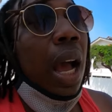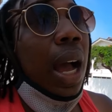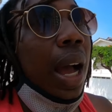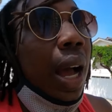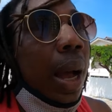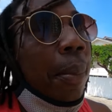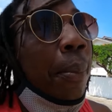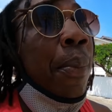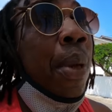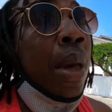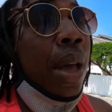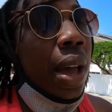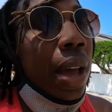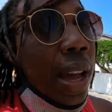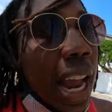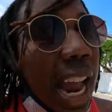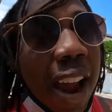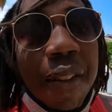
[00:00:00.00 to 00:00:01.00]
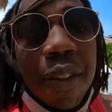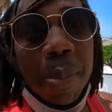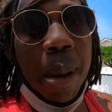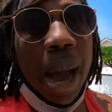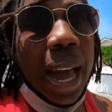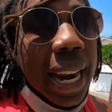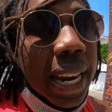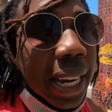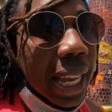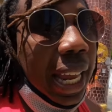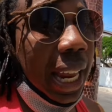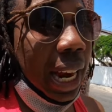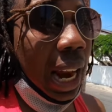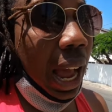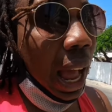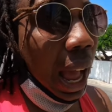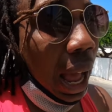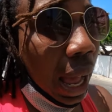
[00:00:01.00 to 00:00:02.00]
um, everybody
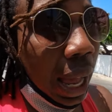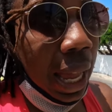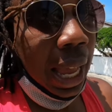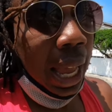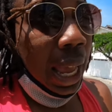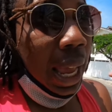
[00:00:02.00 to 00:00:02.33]
can uh,